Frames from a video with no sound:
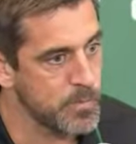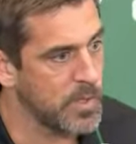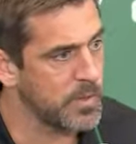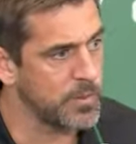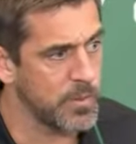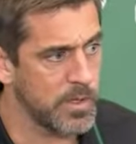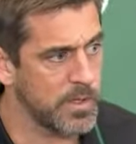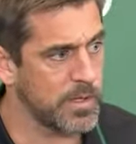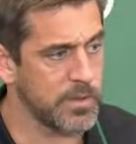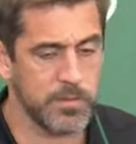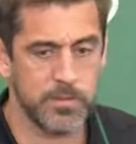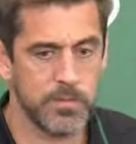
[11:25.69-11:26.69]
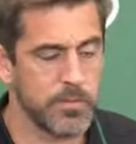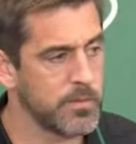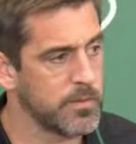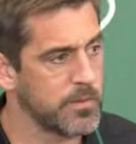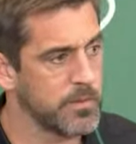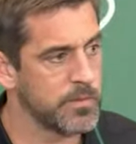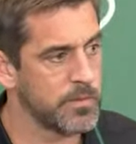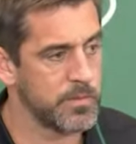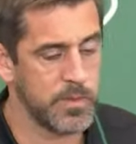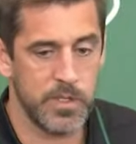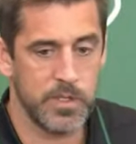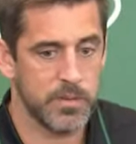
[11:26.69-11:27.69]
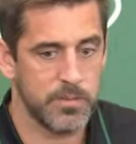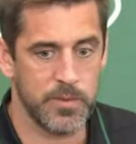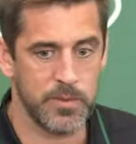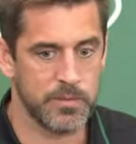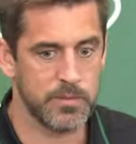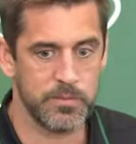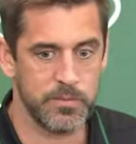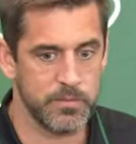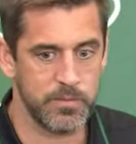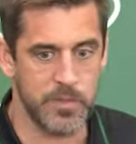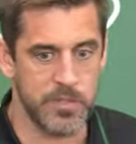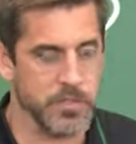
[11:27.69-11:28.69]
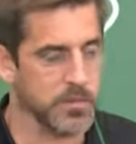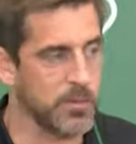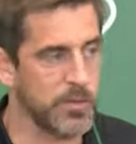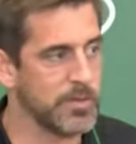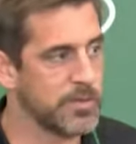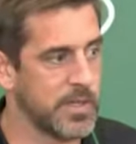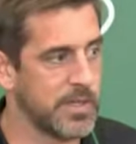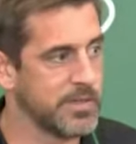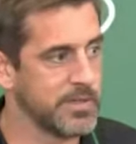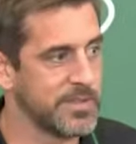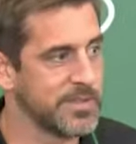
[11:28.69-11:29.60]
Uh, uh when you plan on practicing? Yeah, um, does tomorrow count?